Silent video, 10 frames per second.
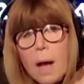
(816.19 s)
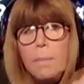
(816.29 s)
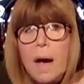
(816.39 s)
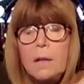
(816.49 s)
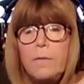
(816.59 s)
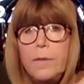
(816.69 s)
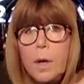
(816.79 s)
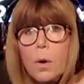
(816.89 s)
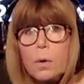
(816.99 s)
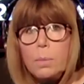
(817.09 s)
and Michael
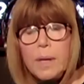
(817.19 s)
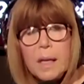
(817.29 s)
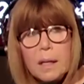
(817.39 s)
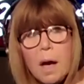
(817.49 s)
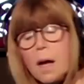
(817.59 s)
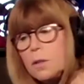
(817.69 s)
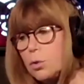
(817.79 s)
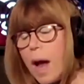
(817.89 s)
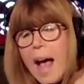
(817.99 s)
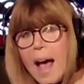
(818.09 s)
Fanone being
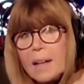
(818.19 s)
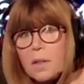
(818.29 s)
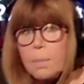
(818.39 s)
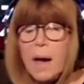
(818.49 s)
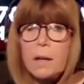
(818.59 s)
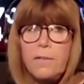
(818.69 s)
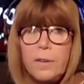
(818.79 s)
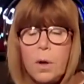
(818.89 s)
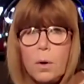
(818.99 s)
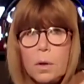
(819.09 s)
dragged and Michael
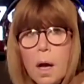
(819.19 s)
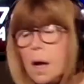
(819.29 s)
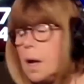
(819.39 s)
Fanone,